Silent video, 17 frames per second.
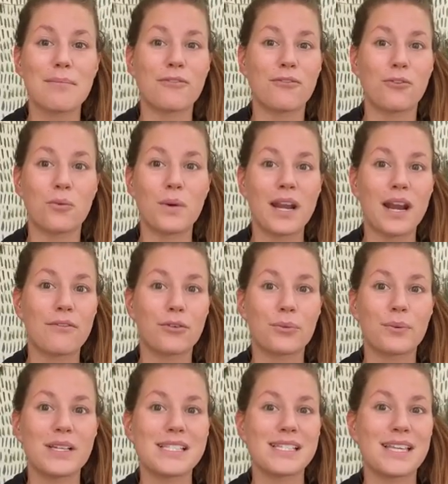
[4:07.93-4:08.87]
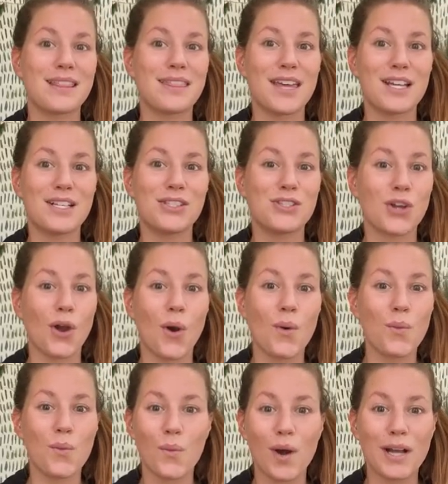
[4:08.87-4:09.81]
but for whatever reason, they
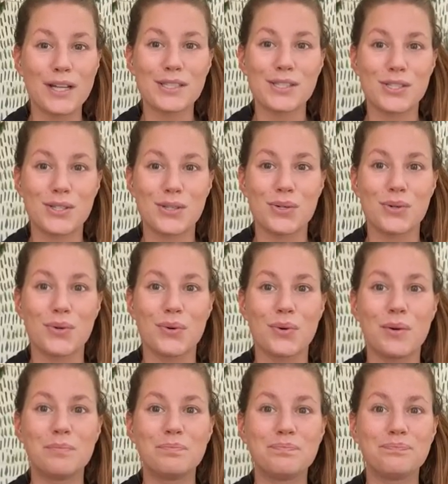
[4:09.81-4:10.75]
don't want to